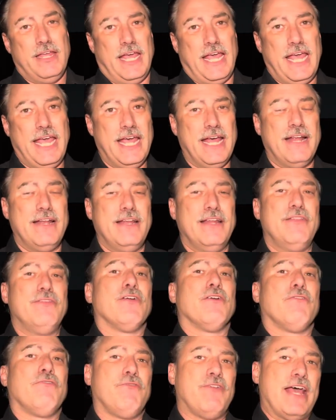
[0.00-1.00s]
and in
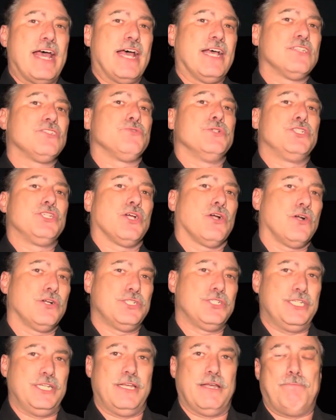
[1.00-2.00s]
their fast
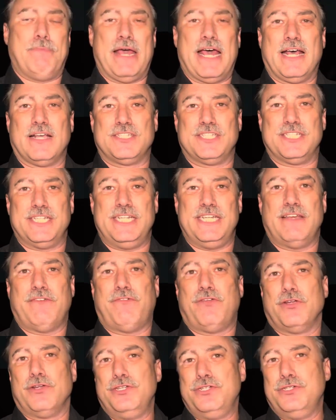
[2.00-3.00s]
recharging capacity
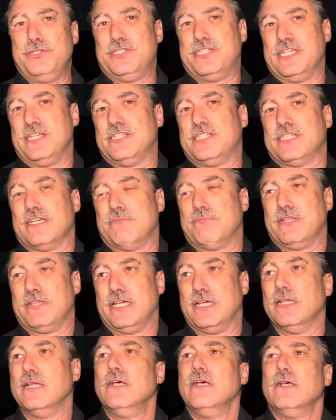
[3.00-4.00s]
if you're using something